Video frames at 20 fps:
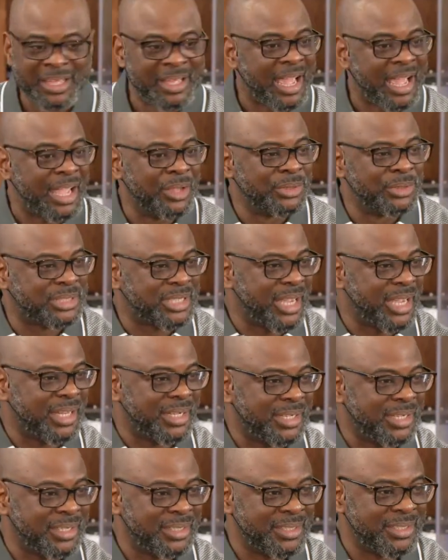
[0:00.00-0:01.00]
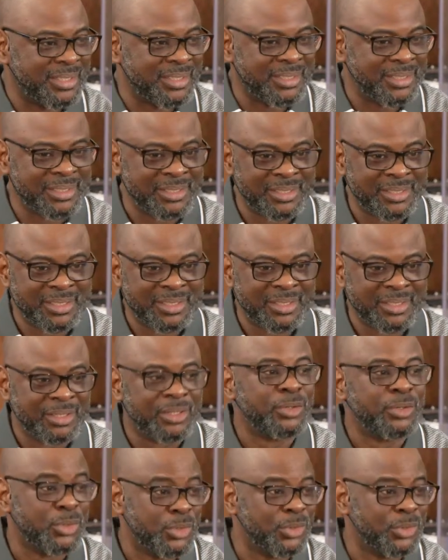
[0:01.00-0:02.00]
Are you scared?
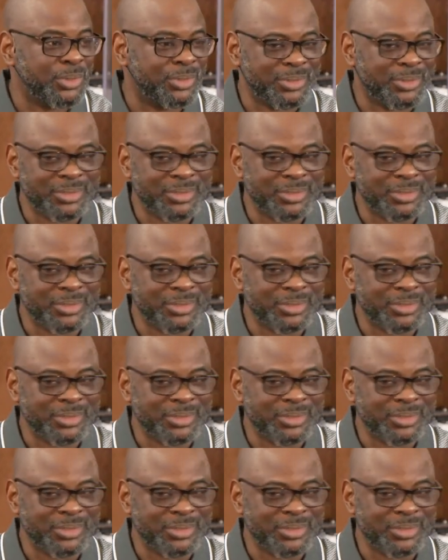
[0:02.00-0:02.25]
Good.